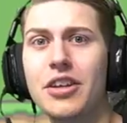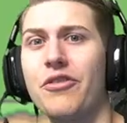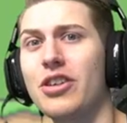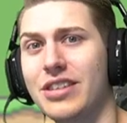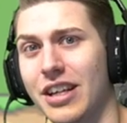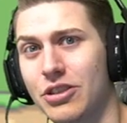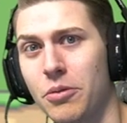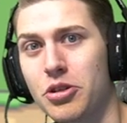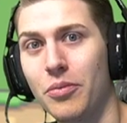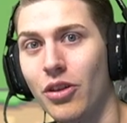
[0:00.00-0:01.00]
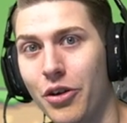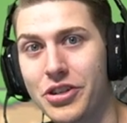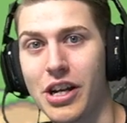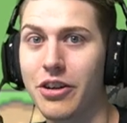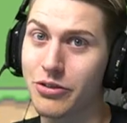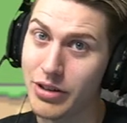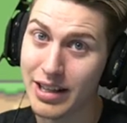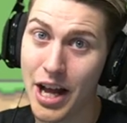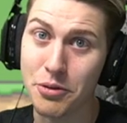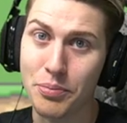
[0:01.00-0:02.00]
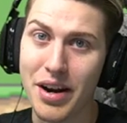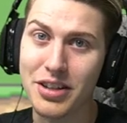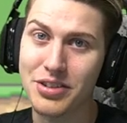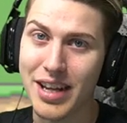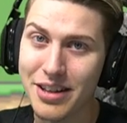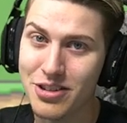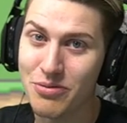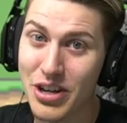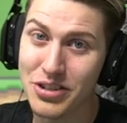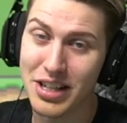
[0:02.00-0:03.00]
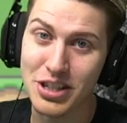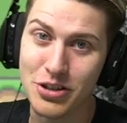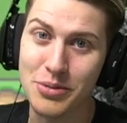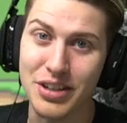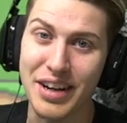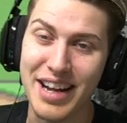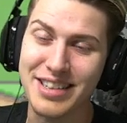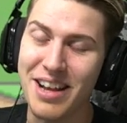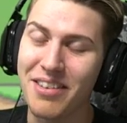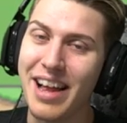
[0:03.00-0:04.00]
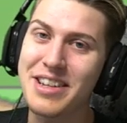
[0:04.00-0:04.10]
Check out the first link in the description below to check out Elgato products to get these videos and streams to the next level.